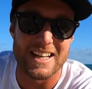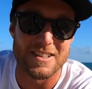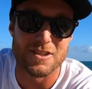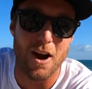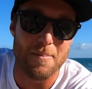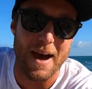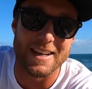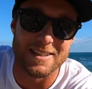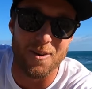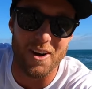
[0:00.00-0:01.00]
let's get this guy
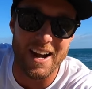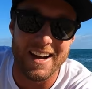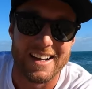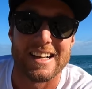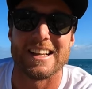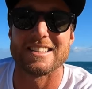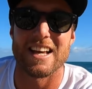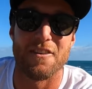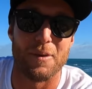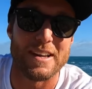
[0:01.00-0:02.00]
back in the water. Let's
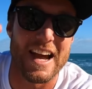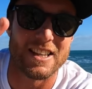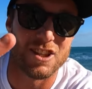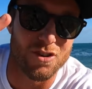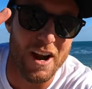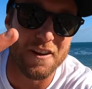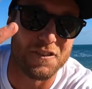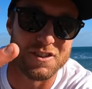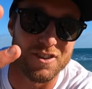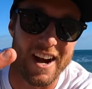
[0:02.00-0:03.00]
see if we can get three
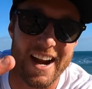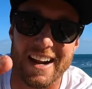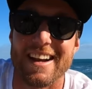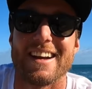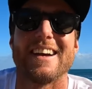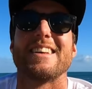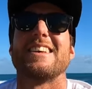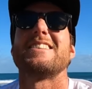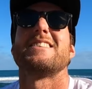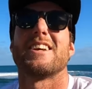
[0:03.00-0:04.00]
for three.
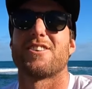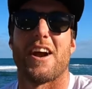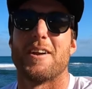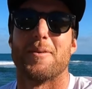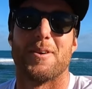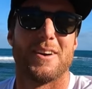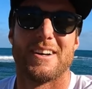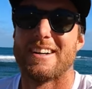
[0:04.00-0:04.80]
This is incredible.